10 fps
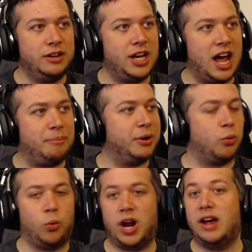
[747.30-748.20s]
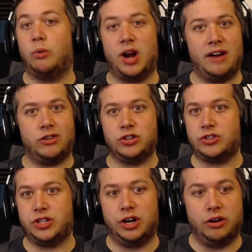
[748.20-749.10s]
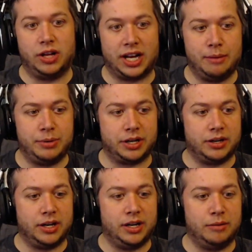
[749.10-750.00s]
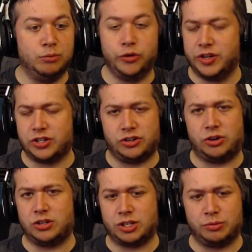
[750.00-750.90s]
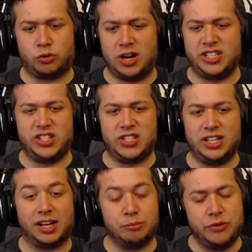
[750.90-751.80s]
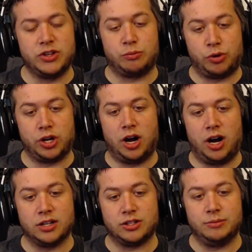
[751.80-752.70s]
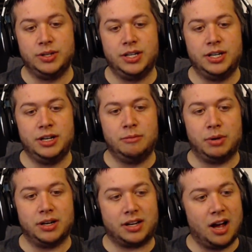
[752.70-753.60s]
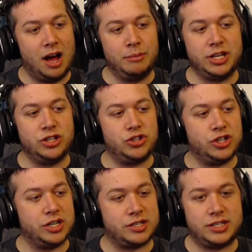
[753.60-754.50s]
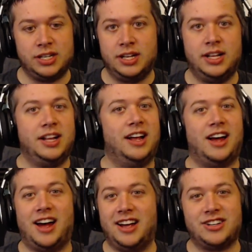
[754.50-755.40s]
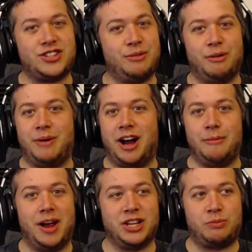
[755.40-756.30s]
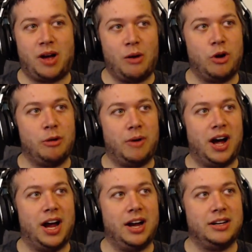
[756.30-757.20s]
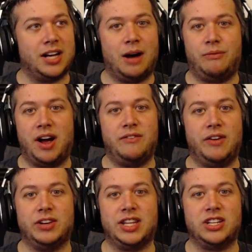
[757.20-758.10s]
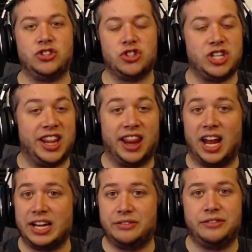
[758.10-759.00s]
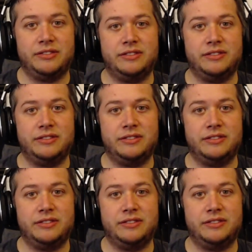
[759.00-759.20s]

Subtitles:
epic whatevers, you know, like epic movies or some crazy scene. Like, movies are pretty awesome. But comedy is just, there's something about it, man. It's probably one of my top five favorite things just in life.